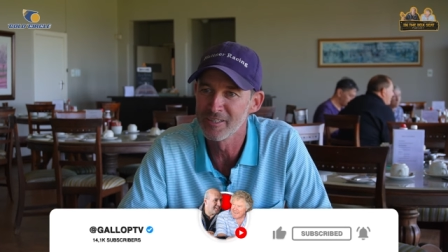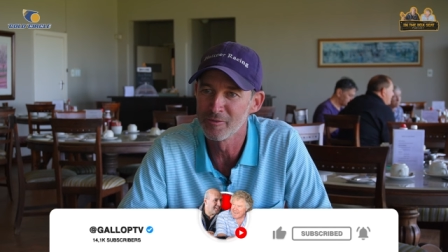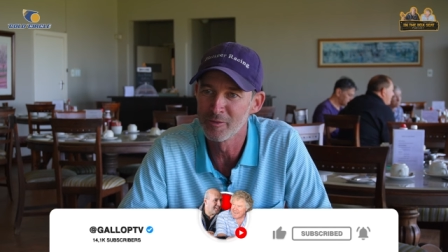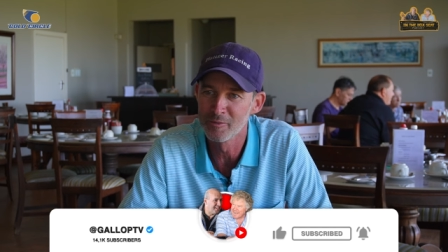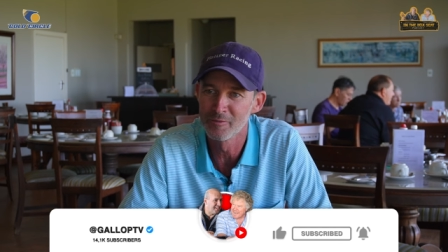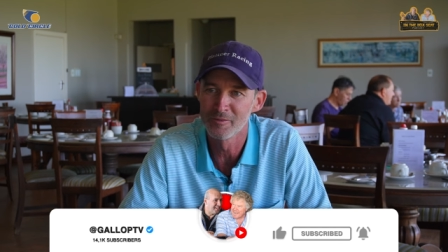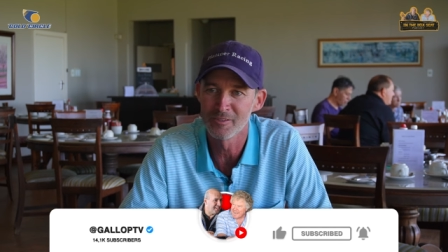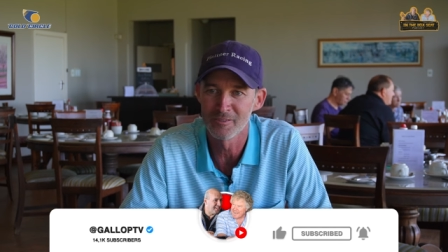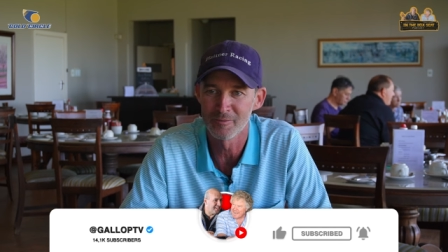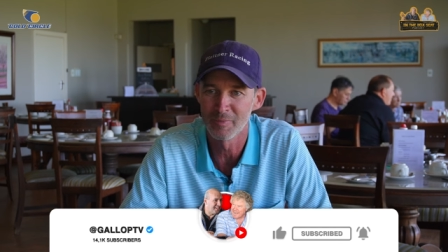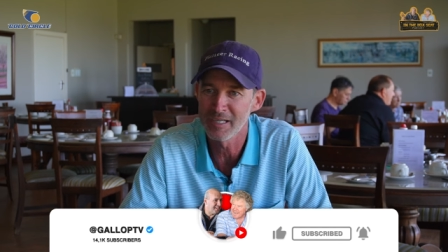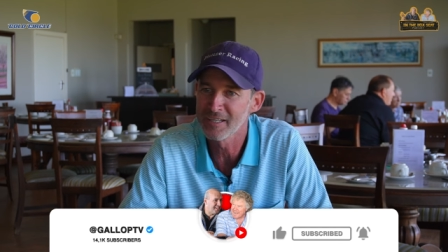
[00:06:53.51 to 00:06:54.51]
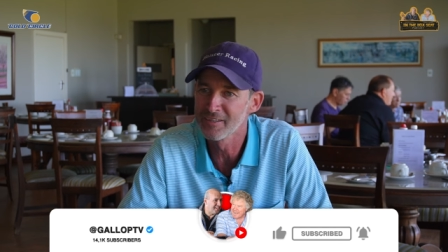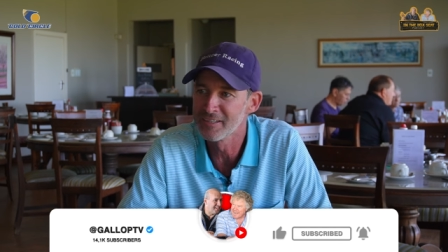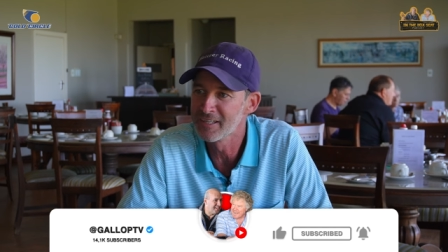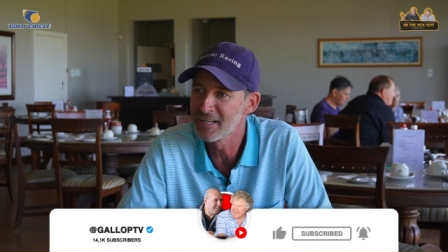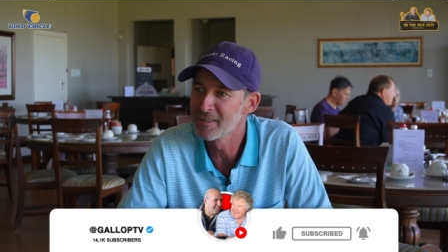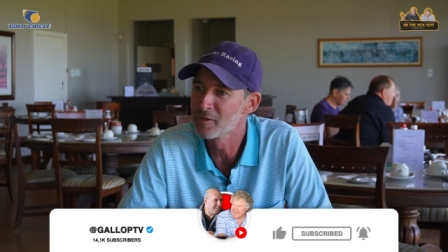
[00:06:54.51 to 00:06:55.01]
There were, you know, back in the
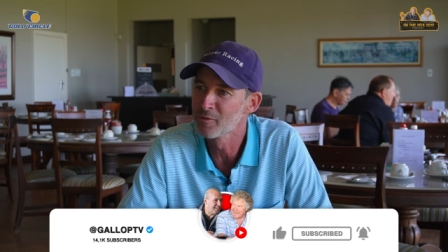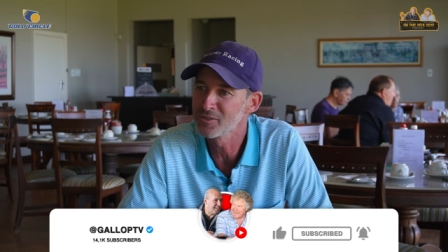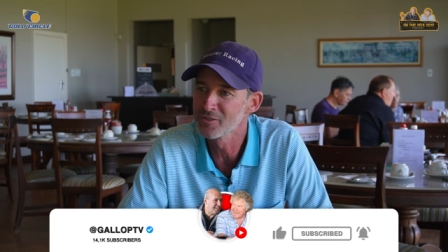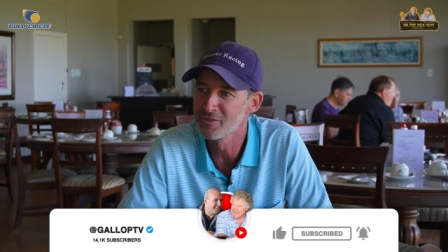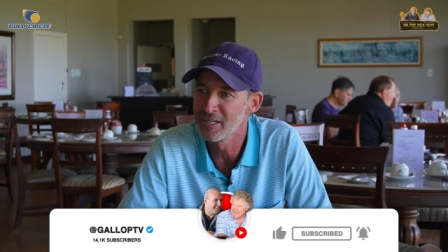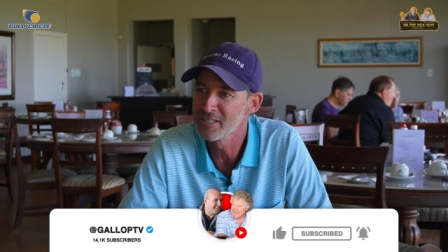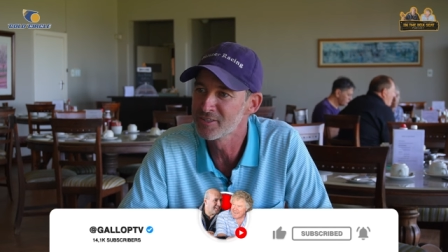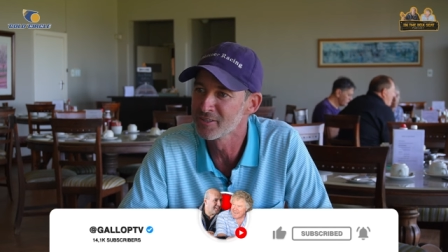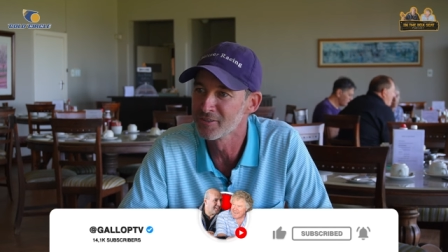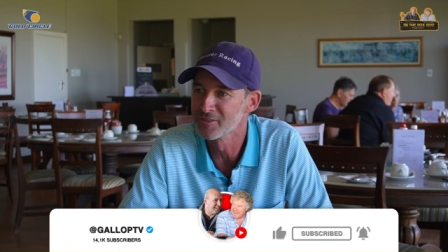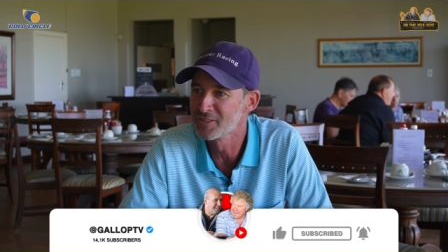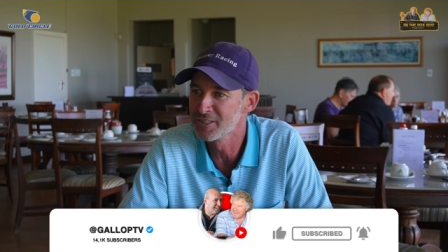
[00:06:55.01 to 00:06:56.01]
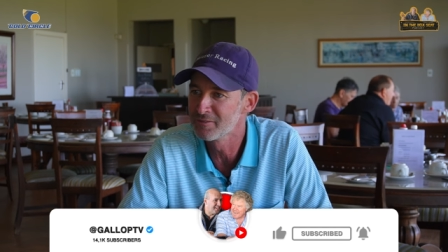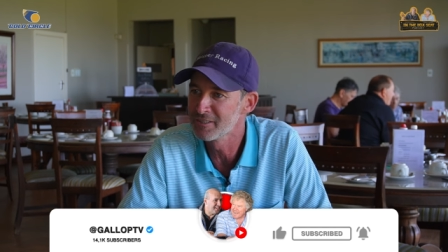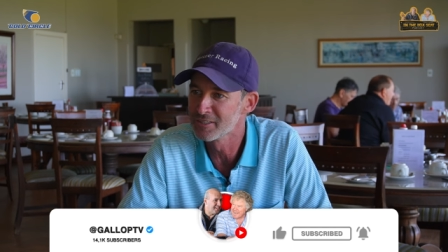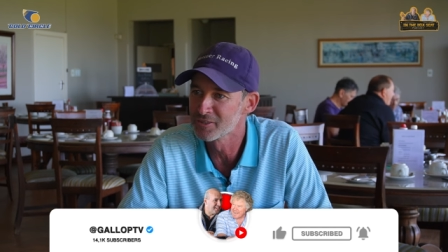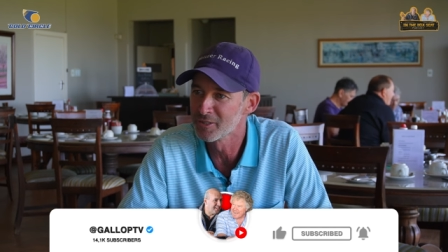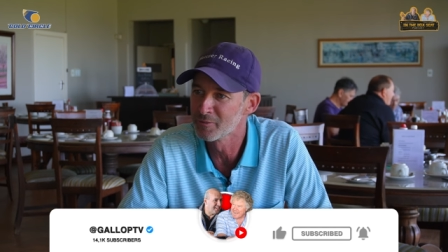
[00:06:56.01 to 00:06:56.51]
day, there wasn't racing on
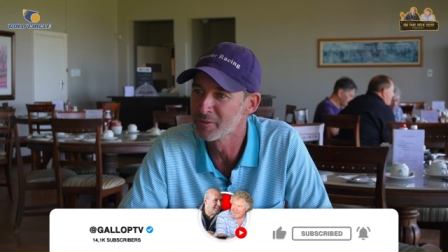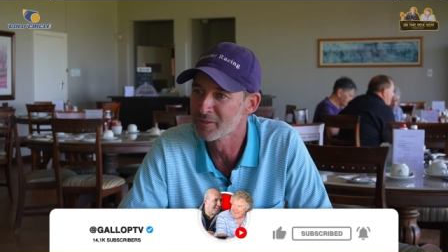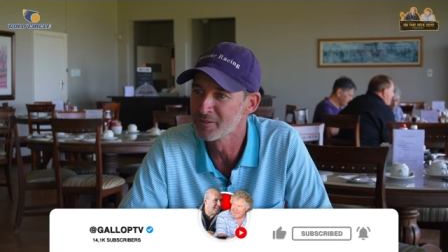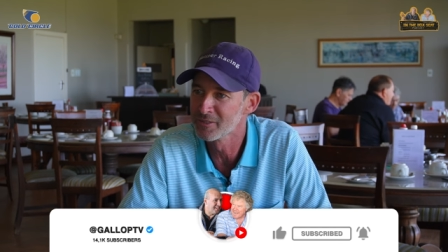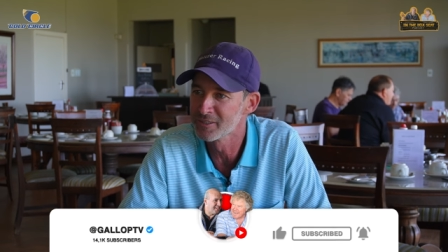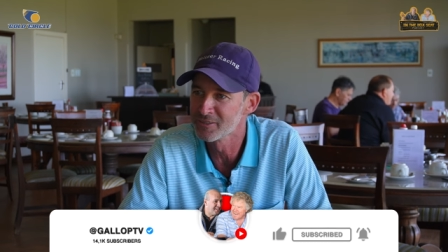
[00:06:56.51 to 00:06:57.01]
TV, so we would okay.